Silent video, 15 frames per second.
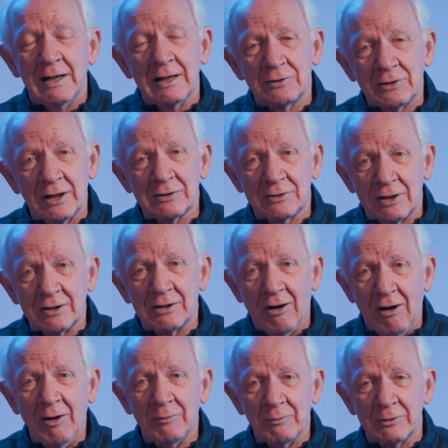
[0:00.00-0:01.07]
It says that
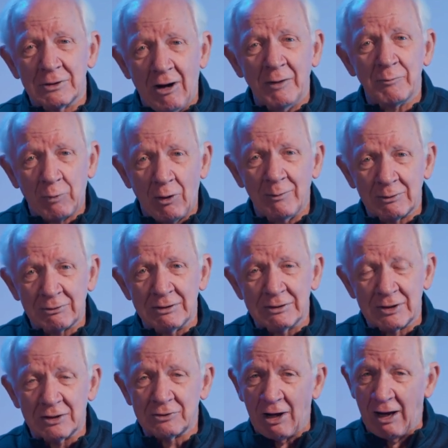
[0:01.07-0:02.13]
God promised, He
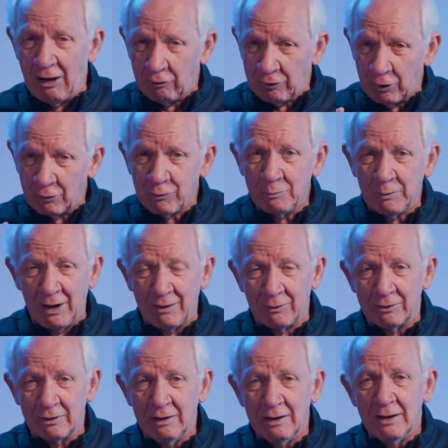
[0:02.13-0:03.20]
says, I'll hear from
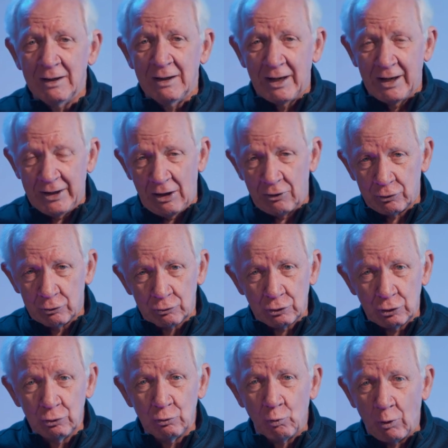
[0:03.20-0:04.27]
heaven and I'll do
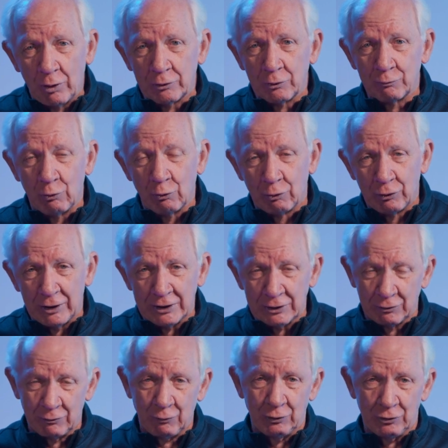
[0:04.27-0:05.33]
two wonderful
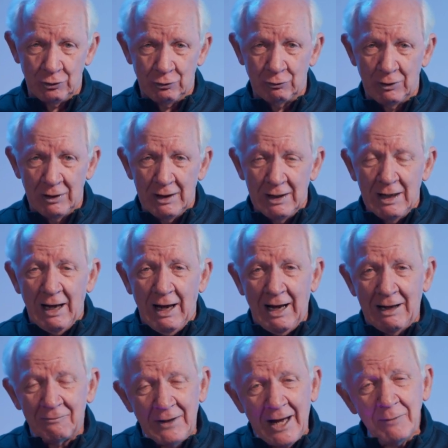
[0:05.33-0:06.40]
things for you.
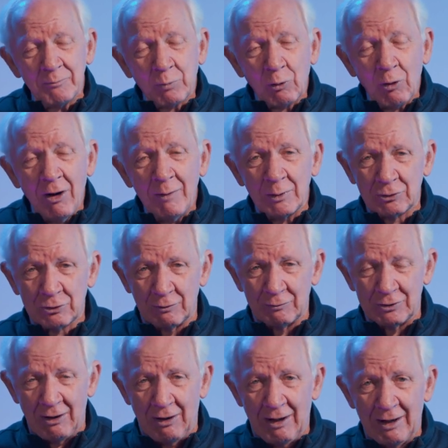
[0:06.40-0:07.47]
And that promise of
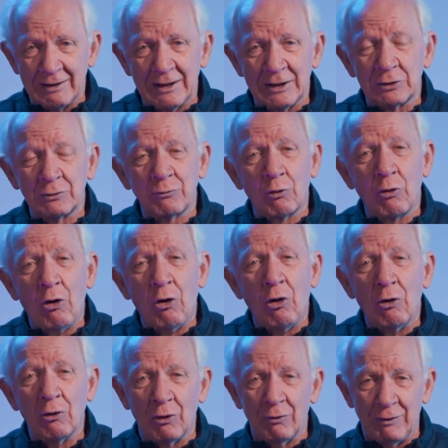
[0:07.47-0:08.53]
God is for
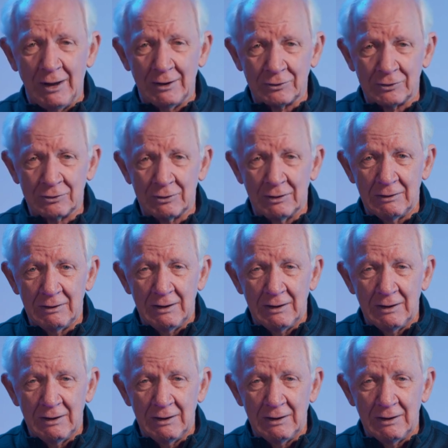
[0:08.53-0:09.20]
all of us.